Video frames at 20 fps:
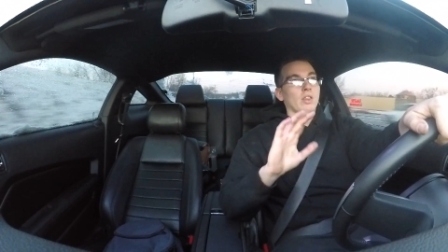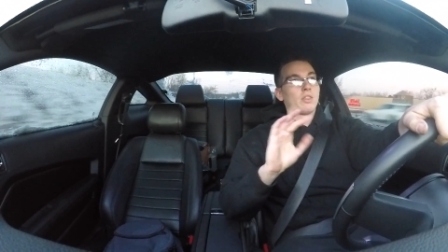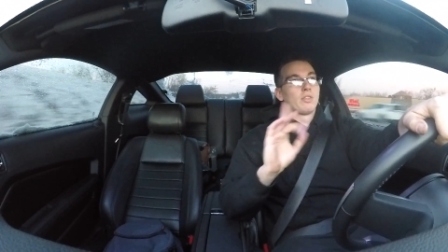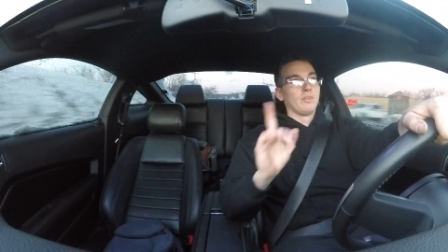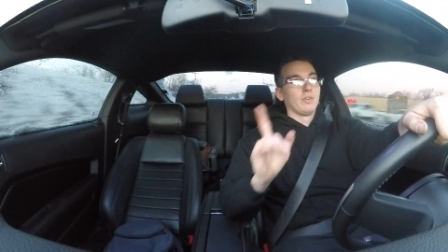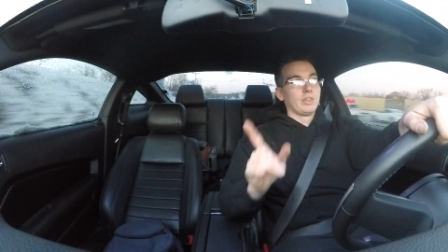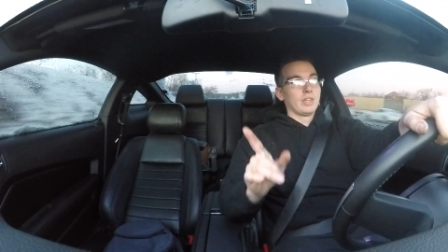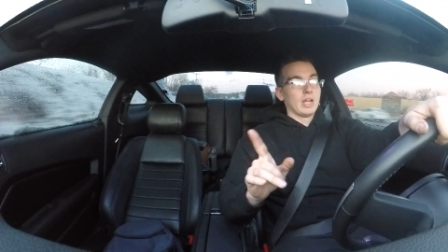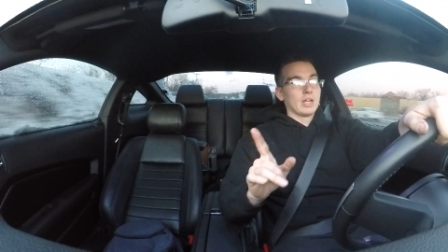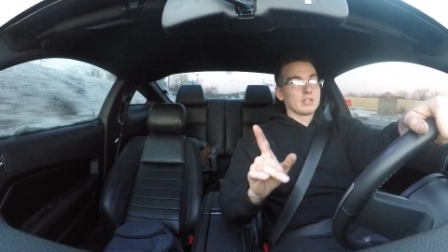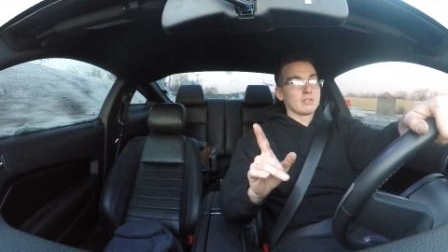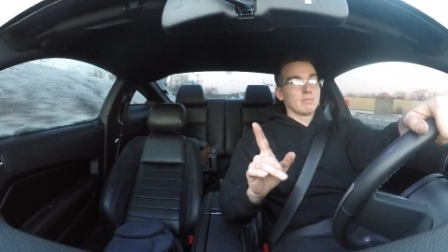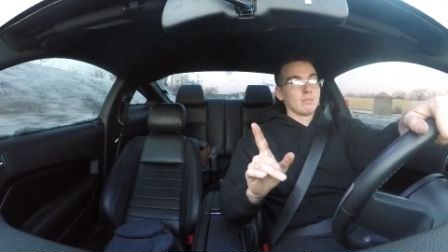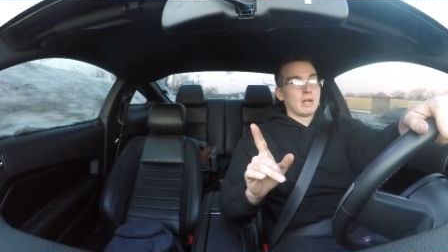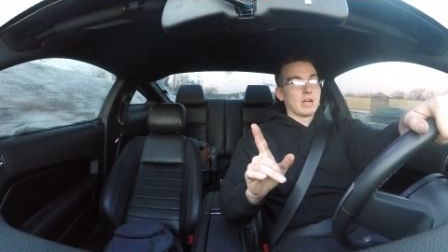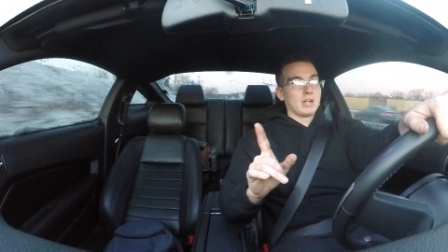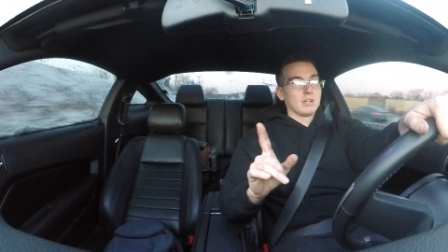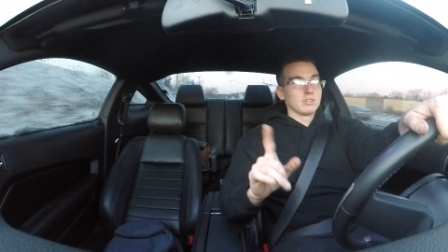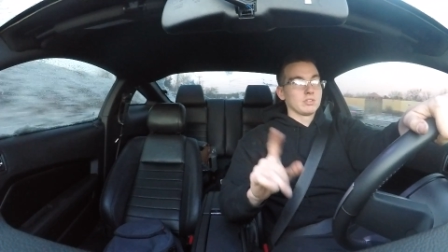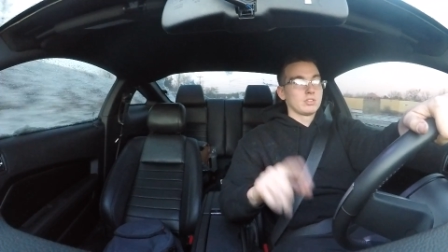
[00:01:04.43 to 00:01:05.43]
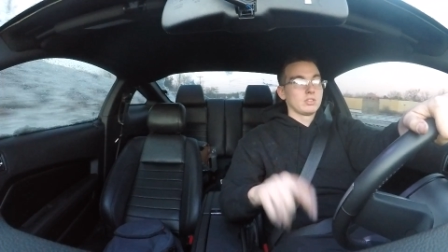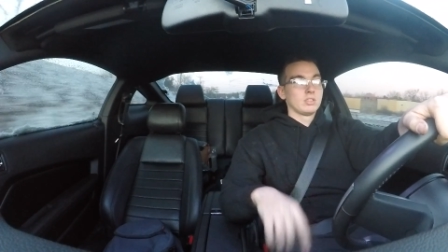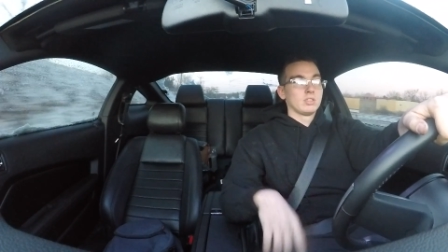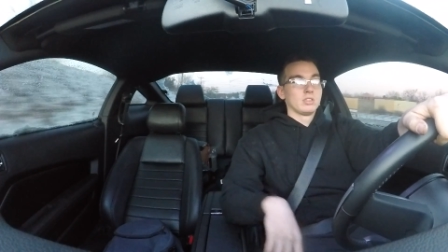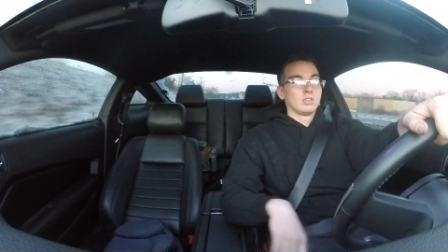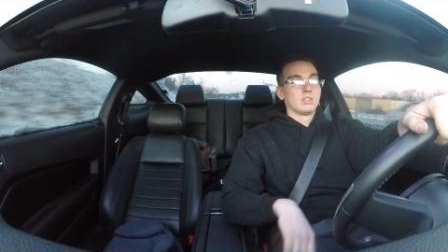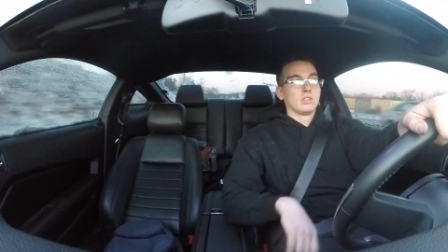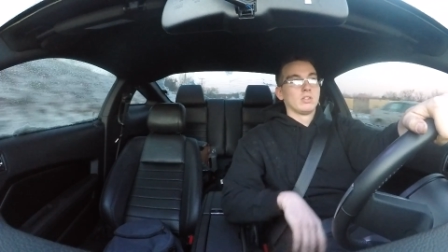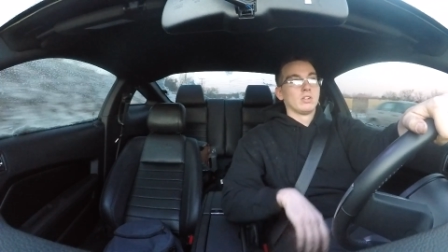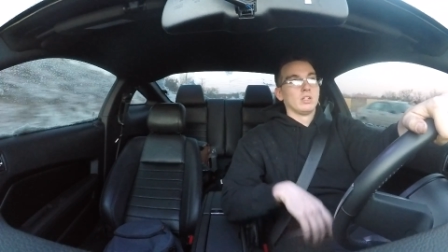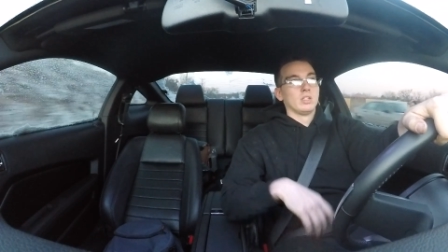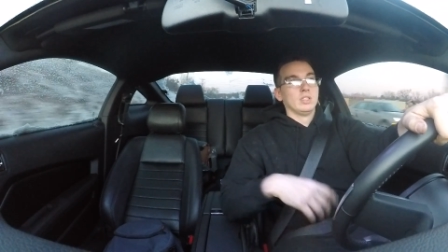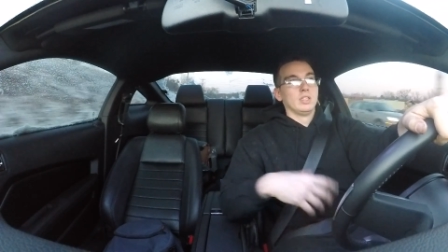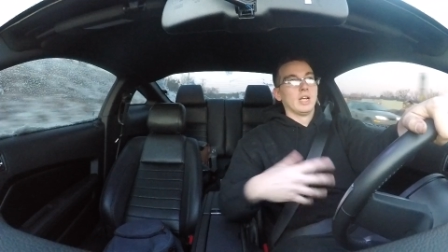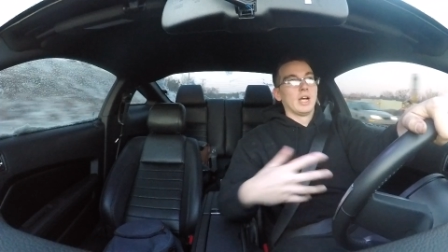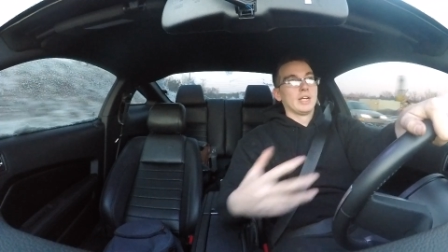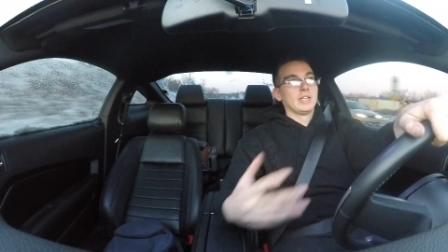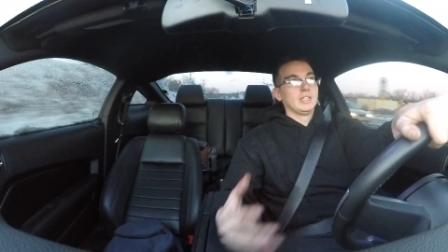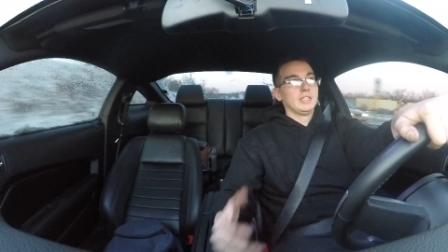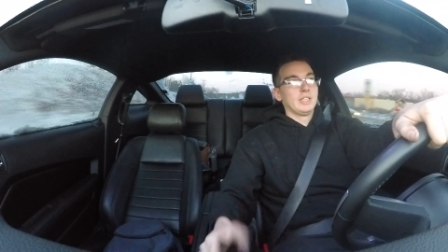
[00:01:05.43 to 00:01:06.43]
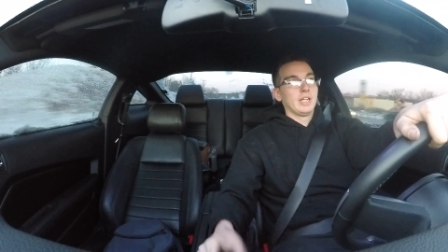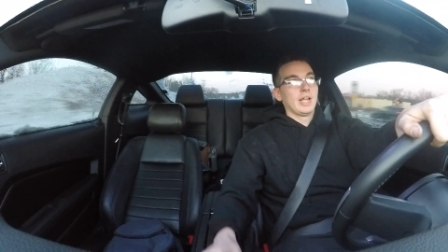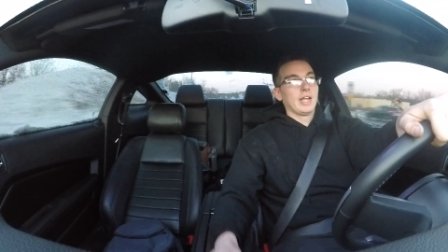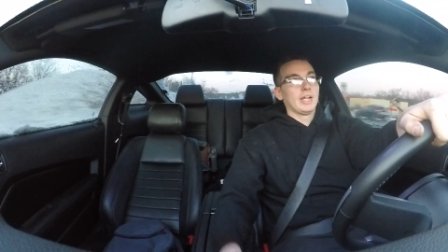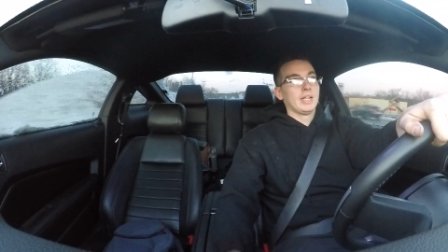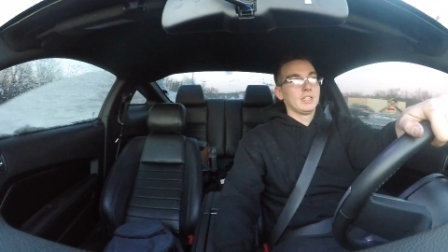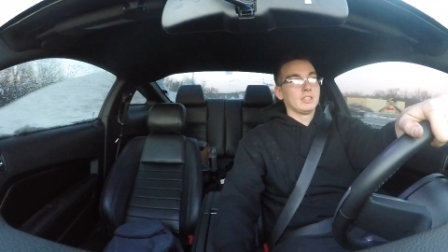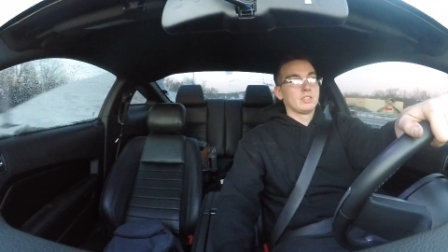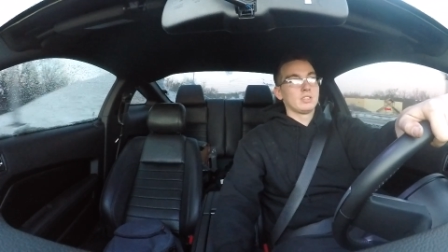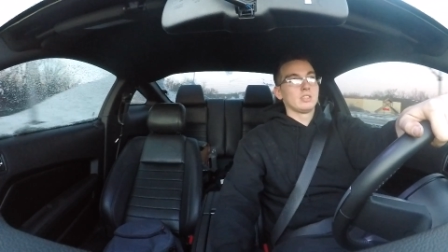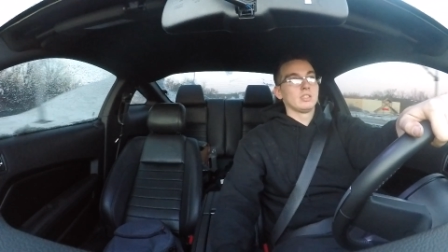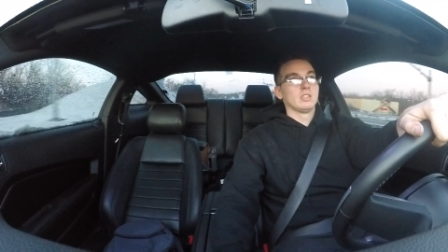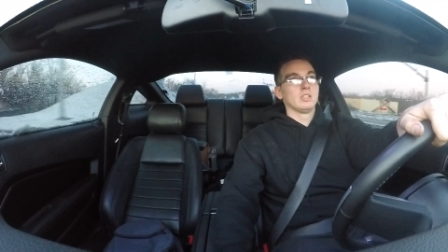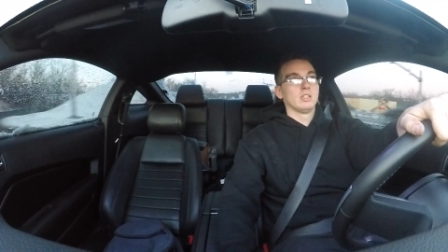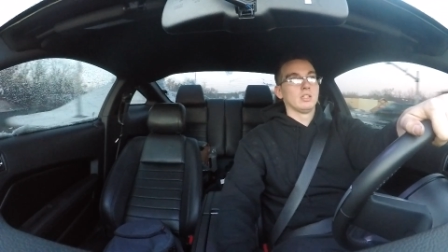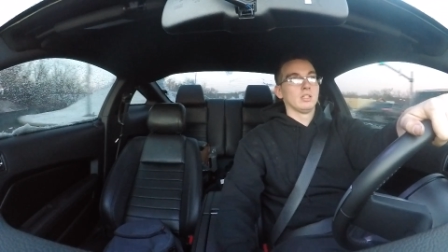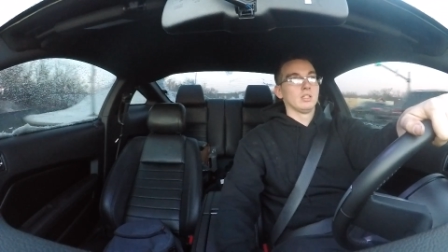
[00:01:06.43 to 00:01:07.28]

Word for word: 3,000 miles, 90 days,